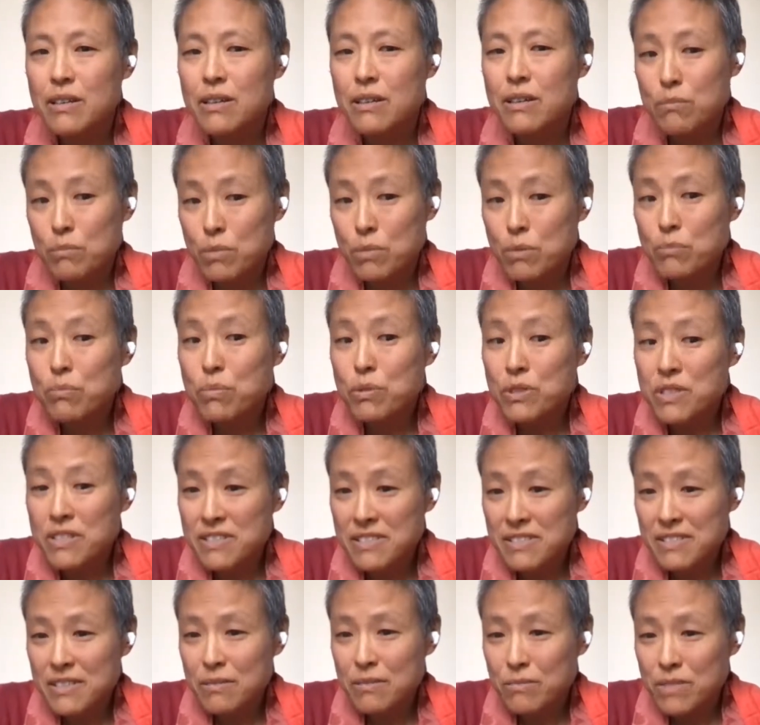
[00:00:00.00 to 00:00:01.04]
But
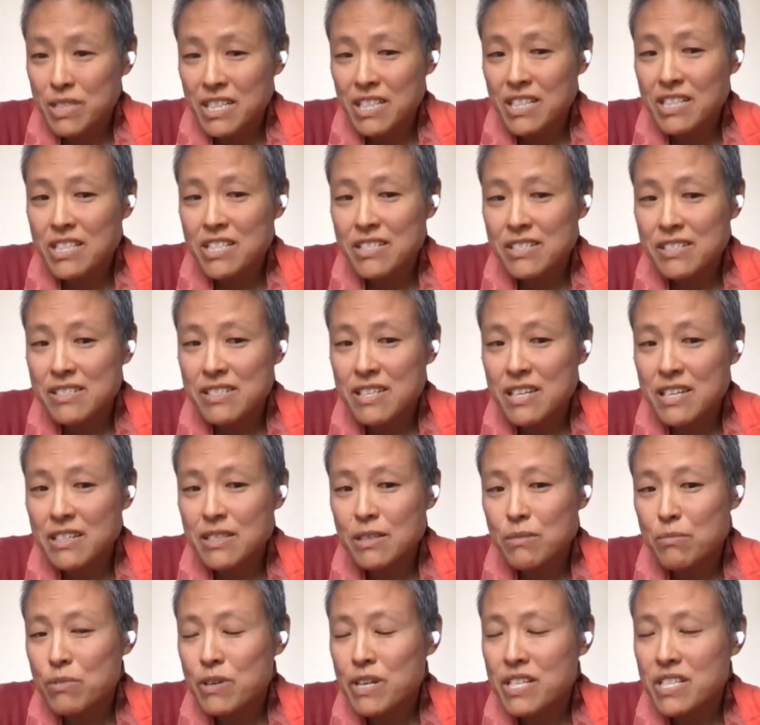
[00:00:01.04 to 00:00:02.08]
Buddhism teaches that
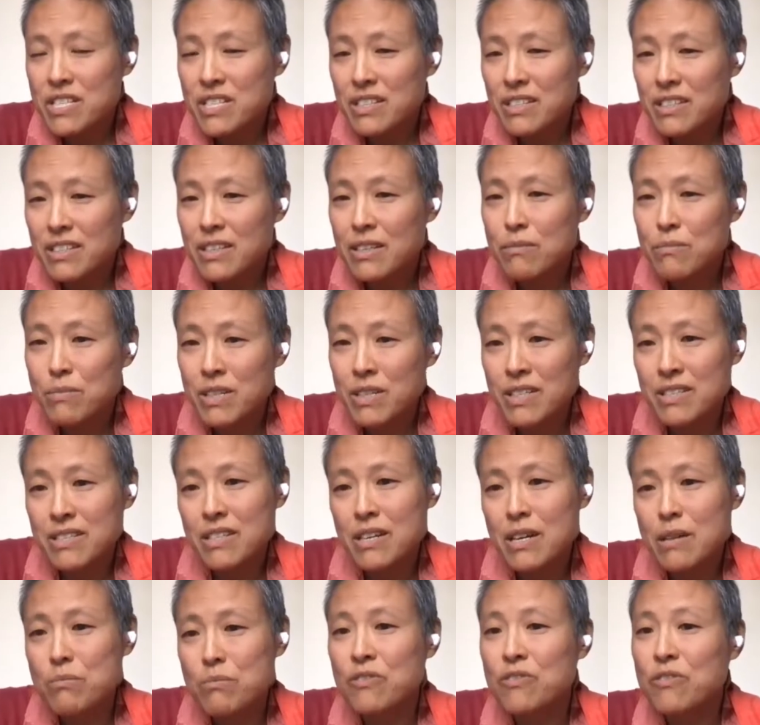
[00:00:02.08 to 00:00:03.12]
depression can be a
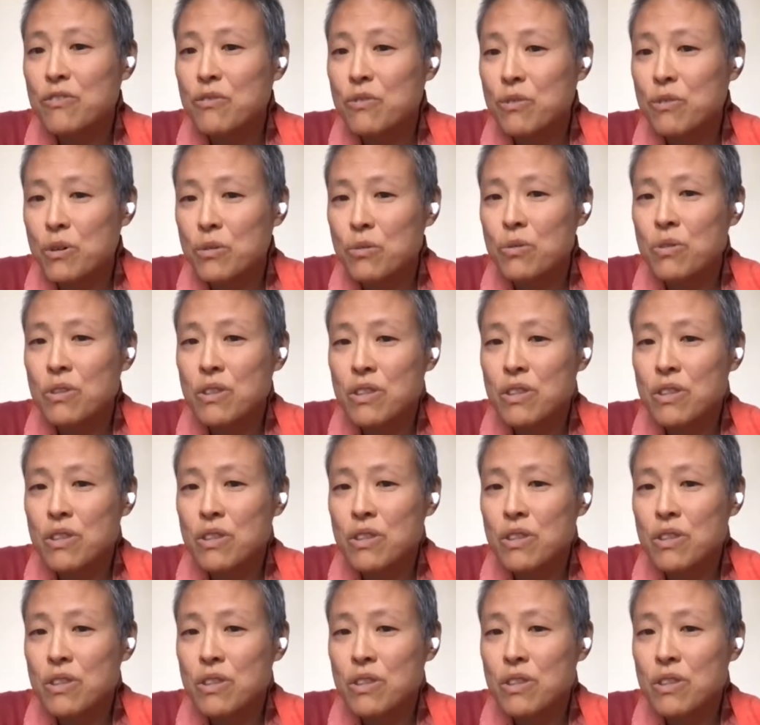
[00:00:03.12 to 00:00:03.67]
time of growth.